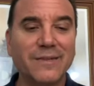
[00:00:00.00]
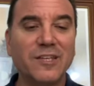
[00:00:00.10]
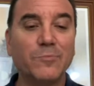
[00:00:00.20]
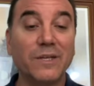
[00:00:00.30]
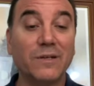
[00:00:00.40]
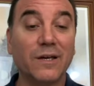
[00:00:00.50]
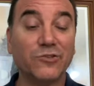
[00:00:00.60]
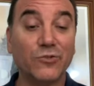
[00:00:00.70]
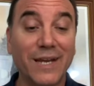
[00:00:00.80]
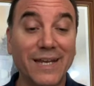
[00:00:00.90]
He's been
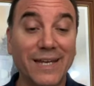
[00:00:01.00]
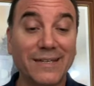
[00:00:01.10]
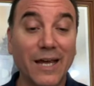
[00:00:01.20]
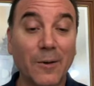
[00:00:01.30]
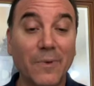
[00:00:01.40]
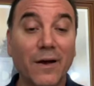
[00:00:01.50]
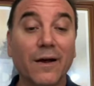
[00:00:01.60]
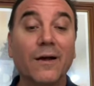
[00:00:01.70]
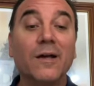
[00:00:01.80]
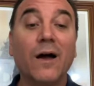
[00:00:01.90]
training at Del
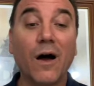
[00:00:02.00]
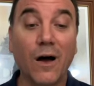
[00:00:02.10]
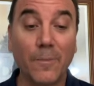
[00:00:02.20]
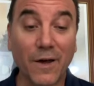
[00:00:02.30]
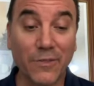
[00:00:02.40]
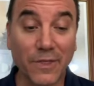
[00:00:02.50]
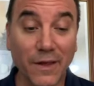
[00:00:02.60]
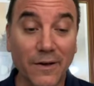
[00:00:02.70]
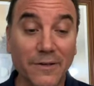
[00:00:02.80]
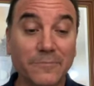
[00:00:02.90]
Mar all month
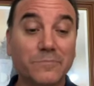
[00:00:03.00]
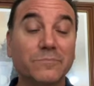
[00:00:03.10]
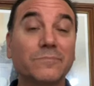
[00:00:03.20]
long.